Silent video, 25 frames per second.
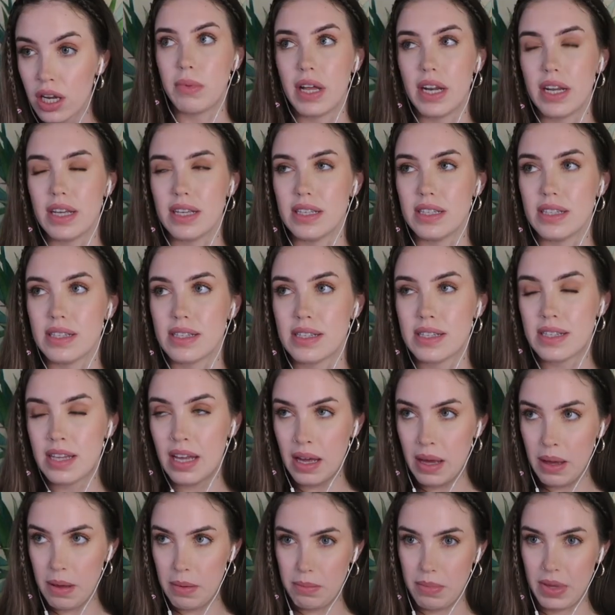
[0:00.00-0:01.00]
It is
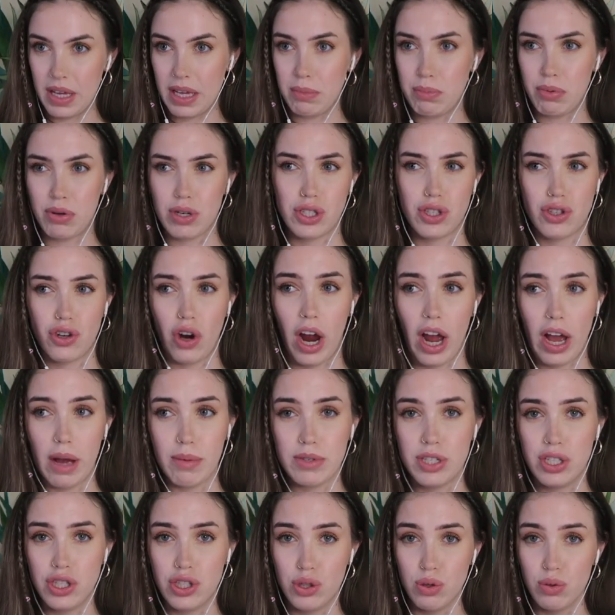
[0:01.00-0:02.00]
being
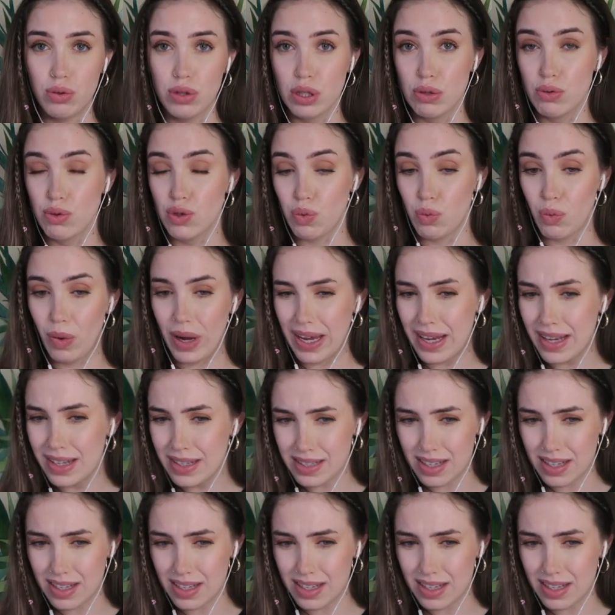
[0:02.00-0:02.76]
prescribed to lose weight.